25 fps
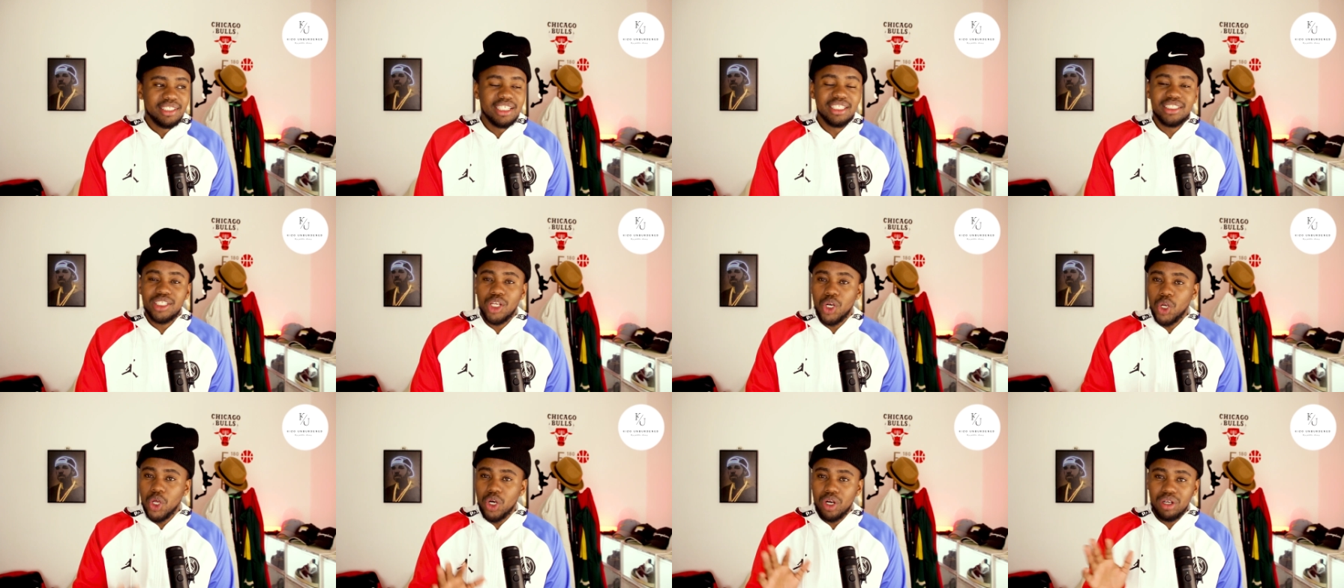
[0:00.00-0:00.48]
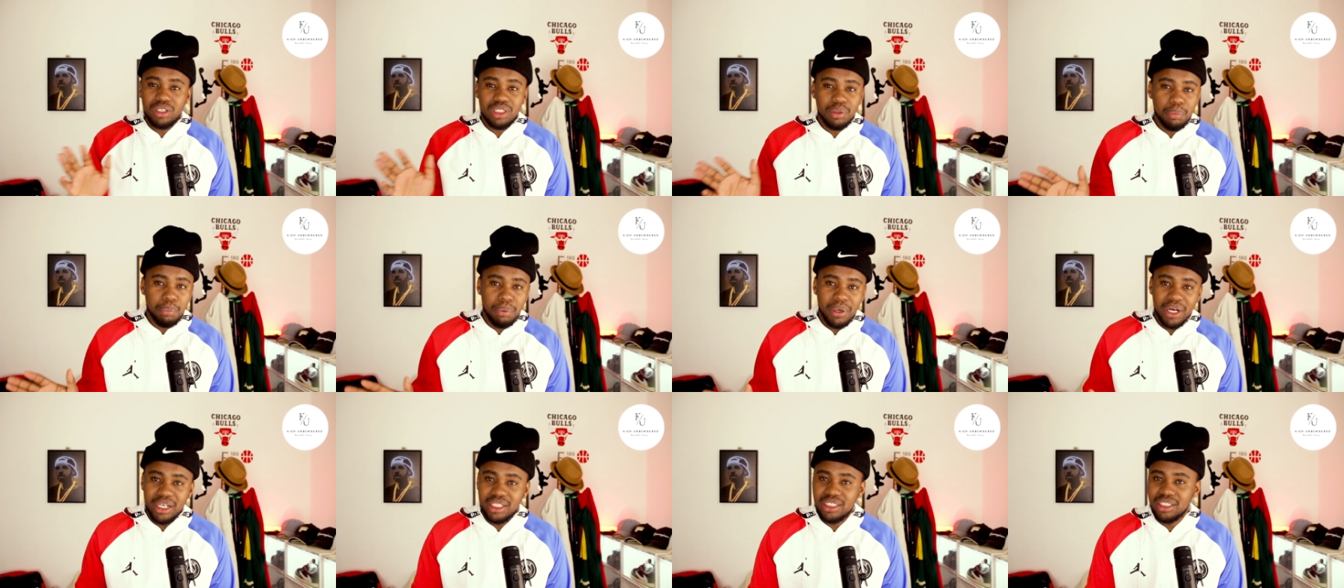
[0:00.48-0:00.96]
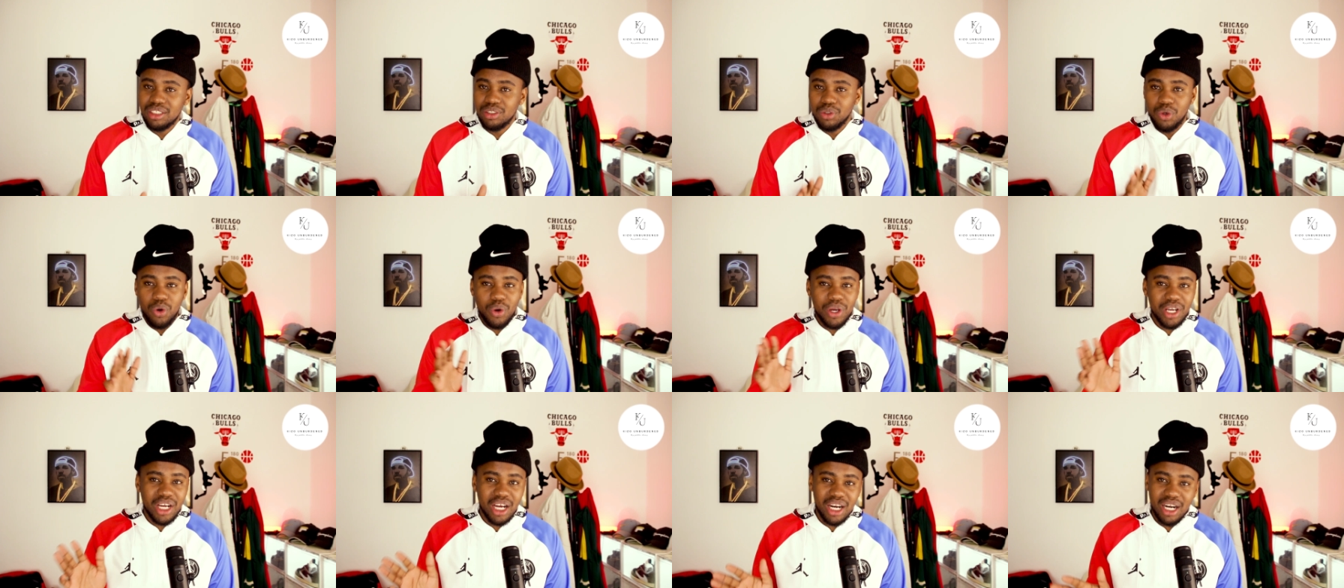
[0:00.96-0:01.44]
There's a lot of depression
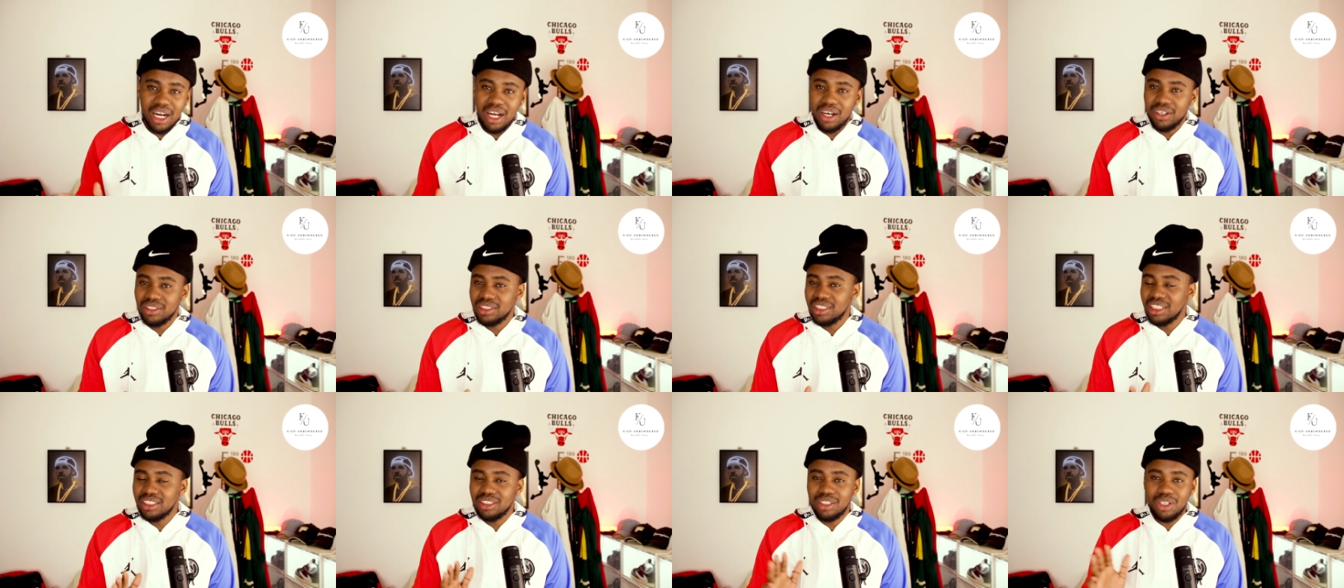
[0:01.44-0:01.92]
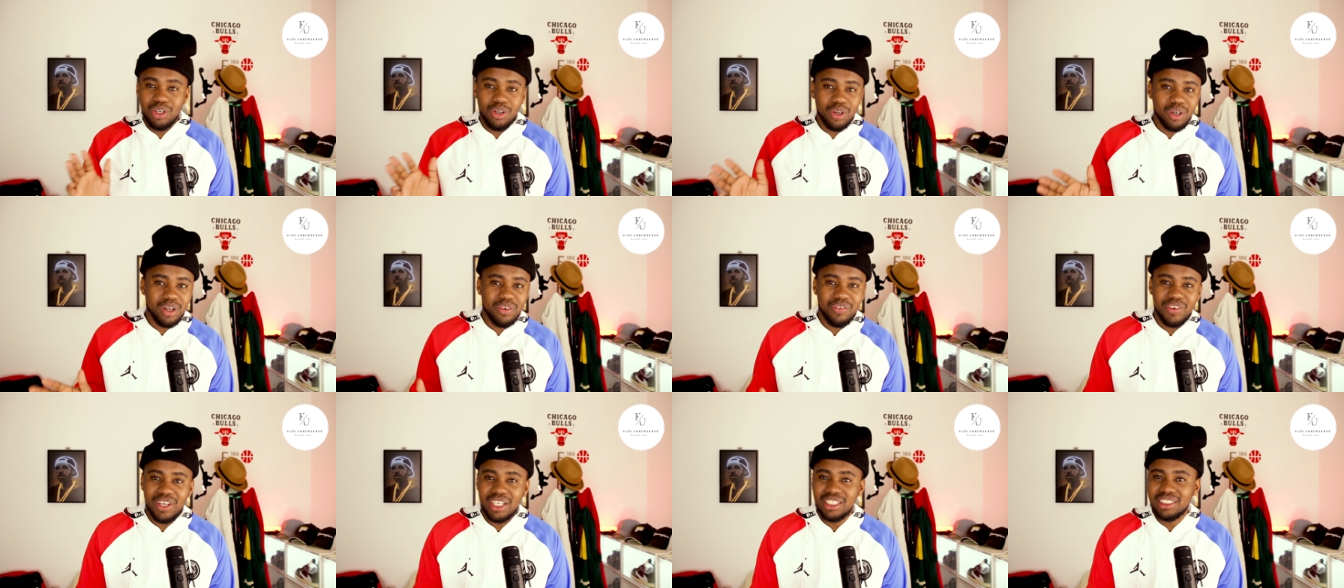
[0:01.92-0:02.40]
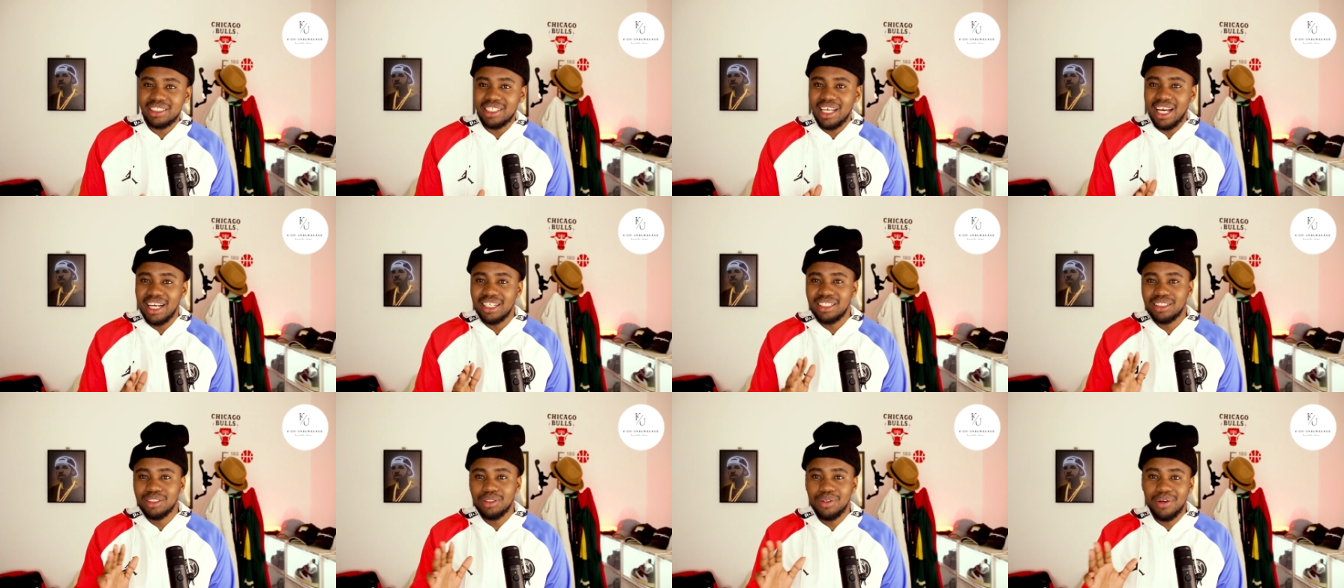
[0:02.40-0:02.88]
going around. There's a lot of
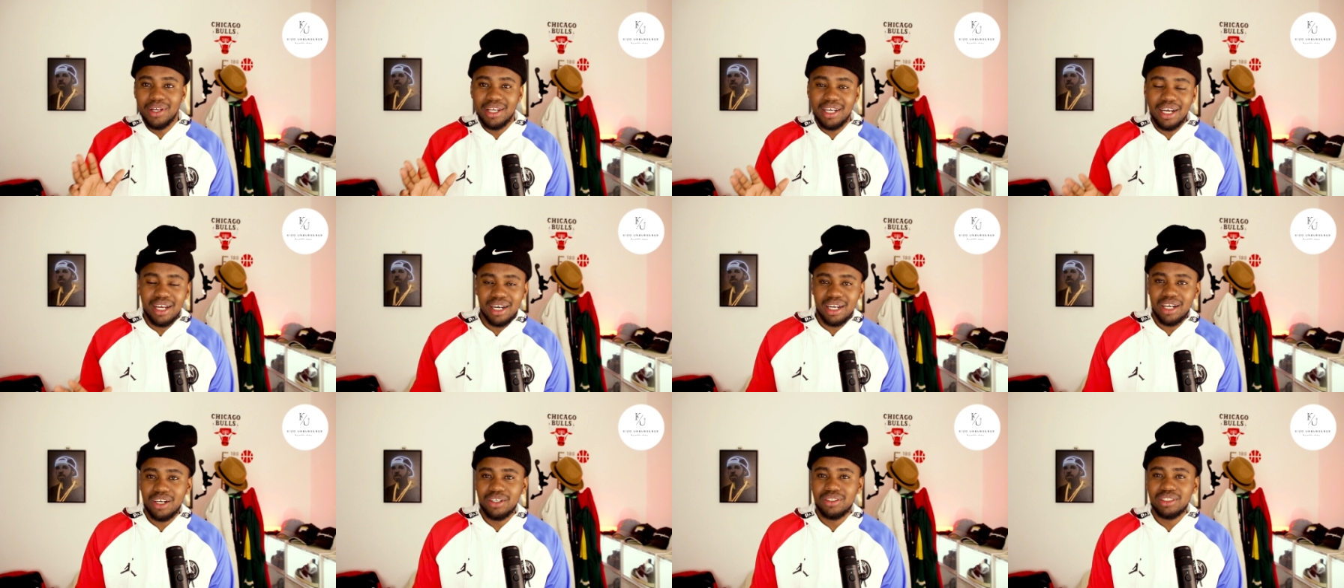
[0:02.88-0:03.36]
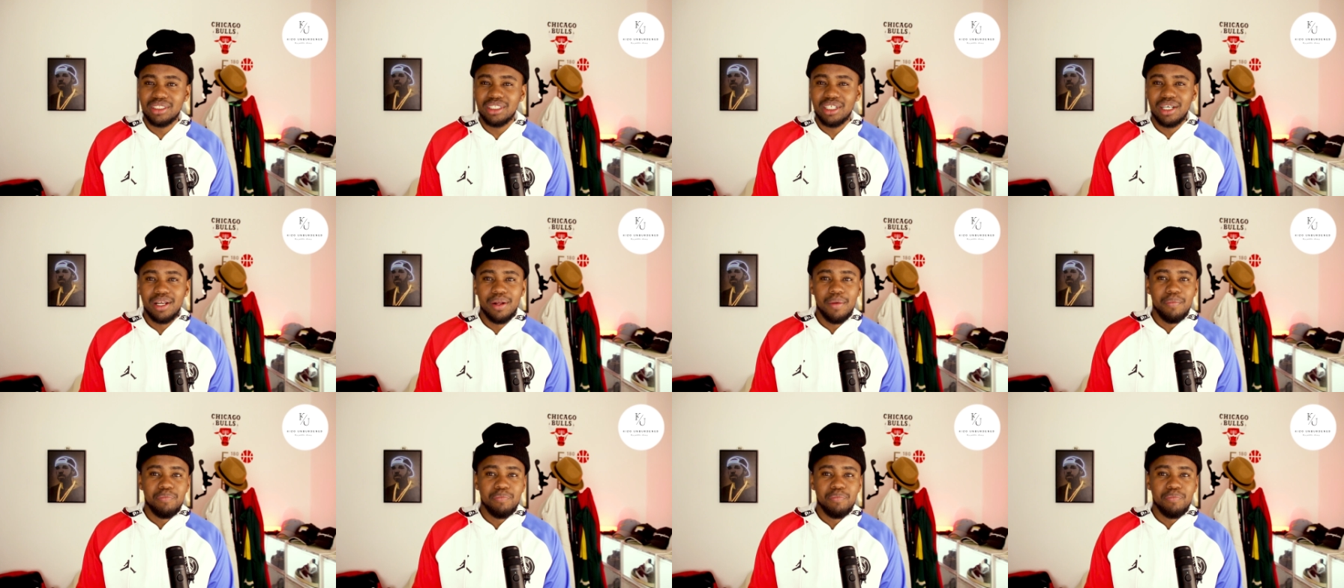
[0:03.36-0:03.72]
anxiety going around.